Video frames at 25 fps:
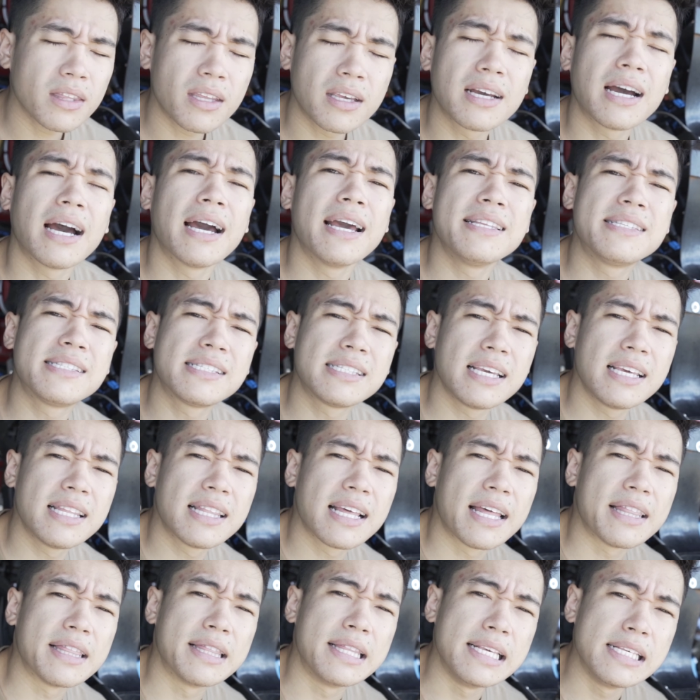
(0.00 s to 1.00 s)
I'd say
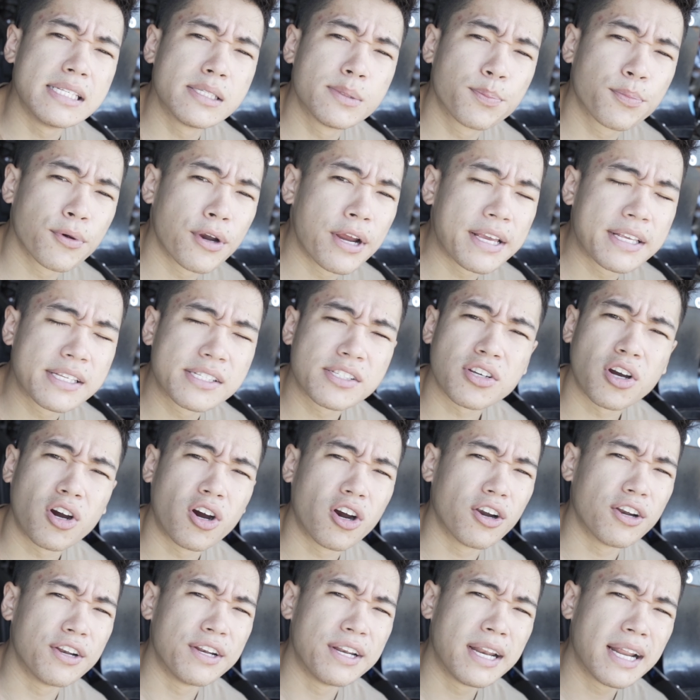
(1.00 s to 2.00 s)
that these brakes
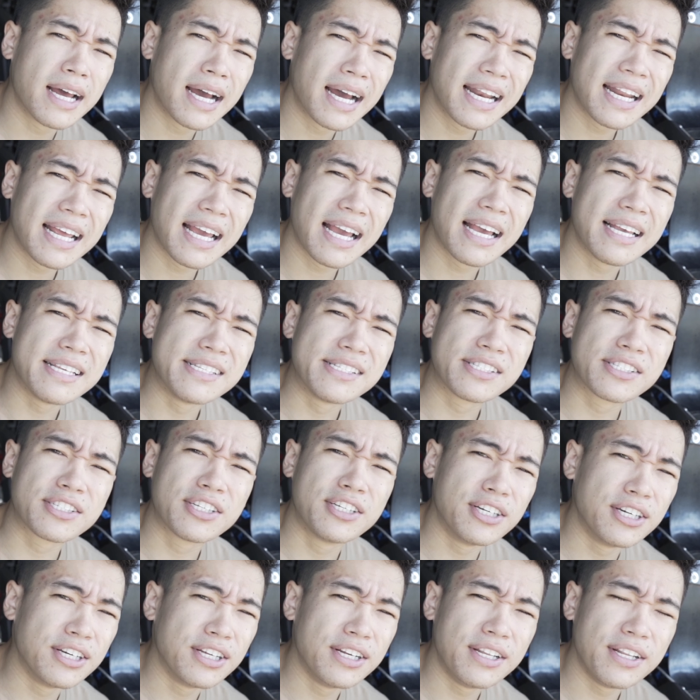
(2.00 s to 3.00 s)
are not as
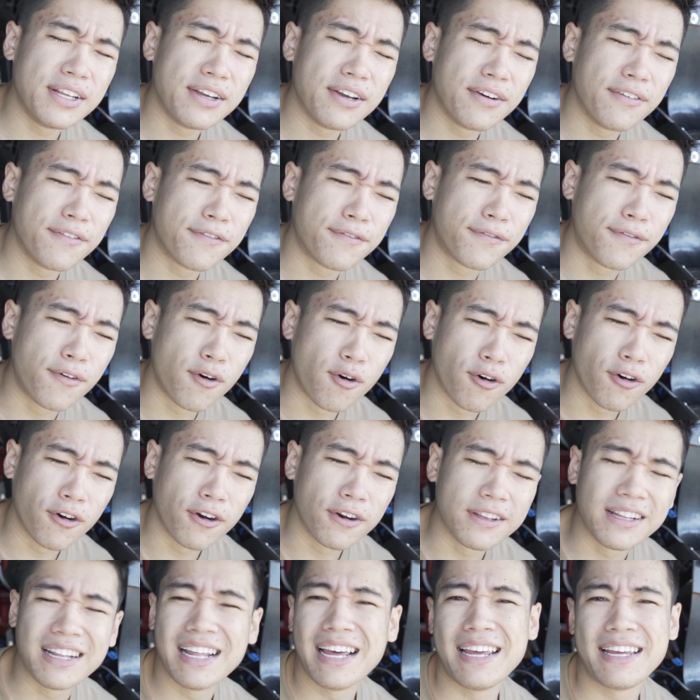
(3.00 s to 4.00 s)
good
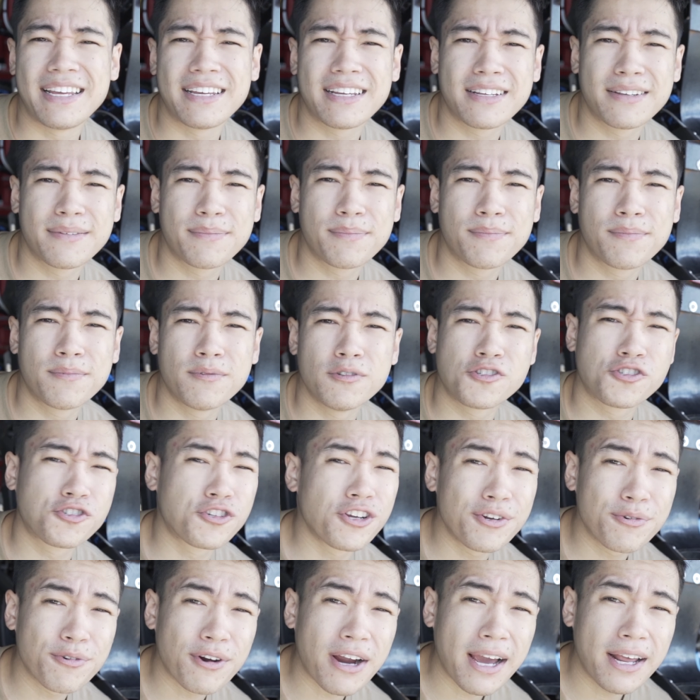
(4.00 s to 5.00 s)
for like
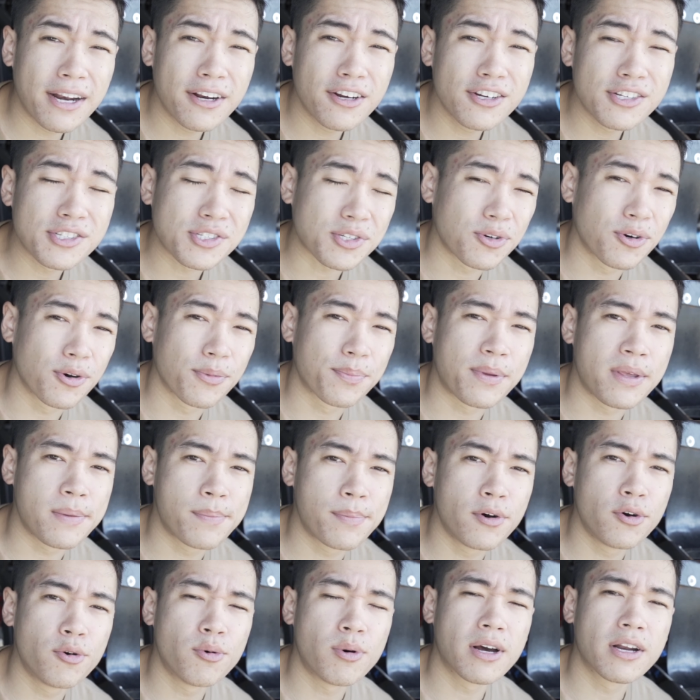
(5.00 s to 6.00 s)
street riders or
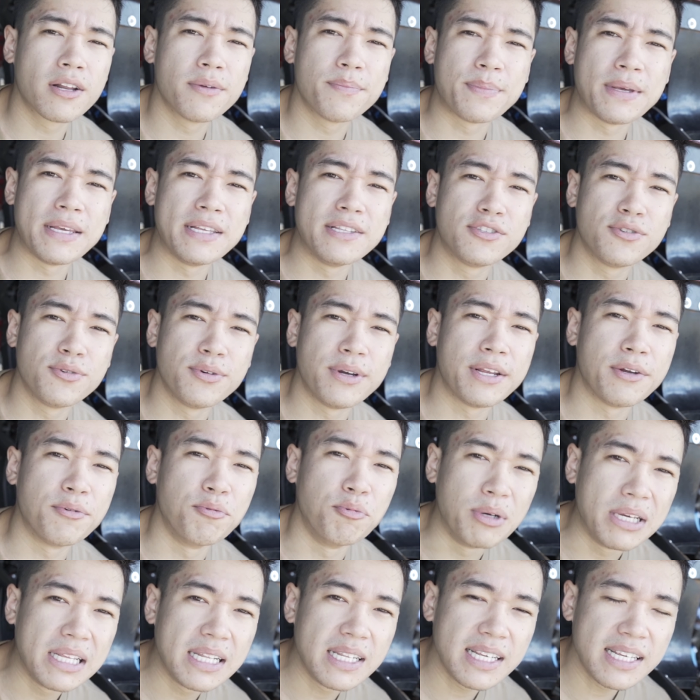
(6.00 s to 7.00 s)
people who want to be doing
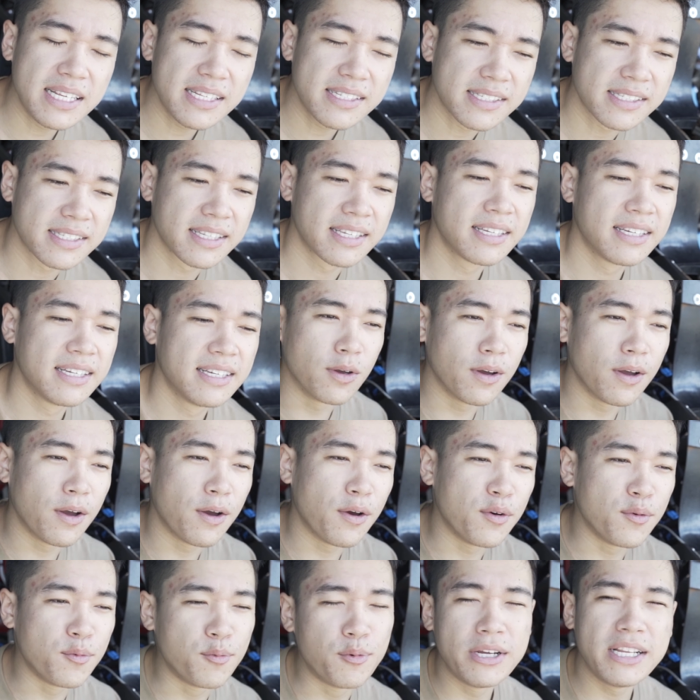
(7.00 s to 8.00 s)
wheelies.
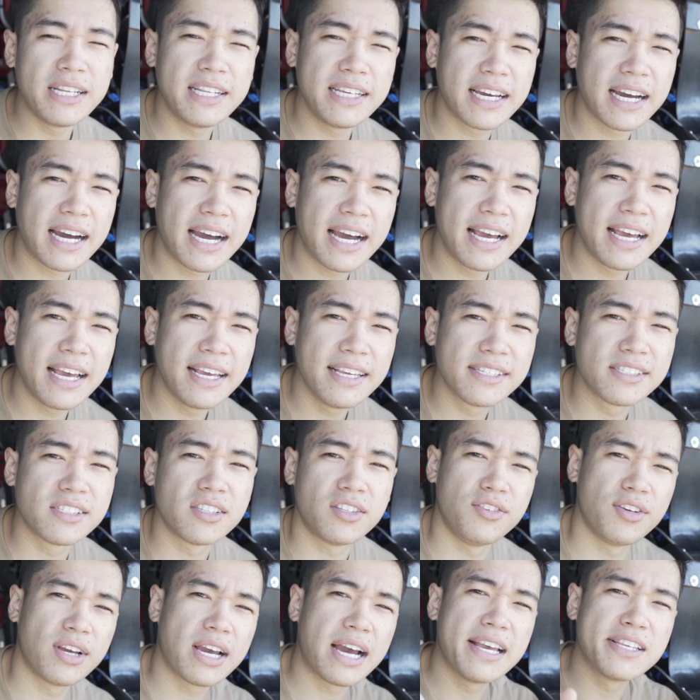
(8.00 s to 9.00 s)
Wheelie
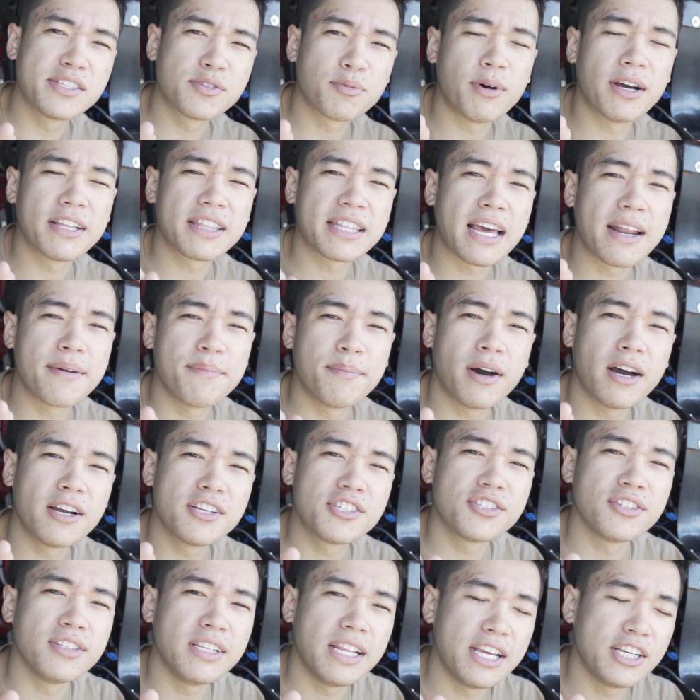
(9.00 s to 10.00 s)
guys, you guys want that
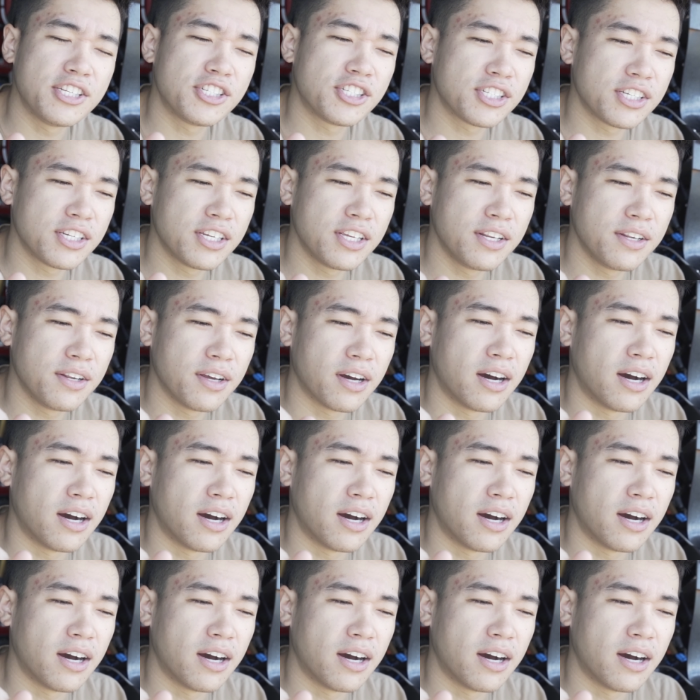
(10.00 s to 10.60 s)
modulation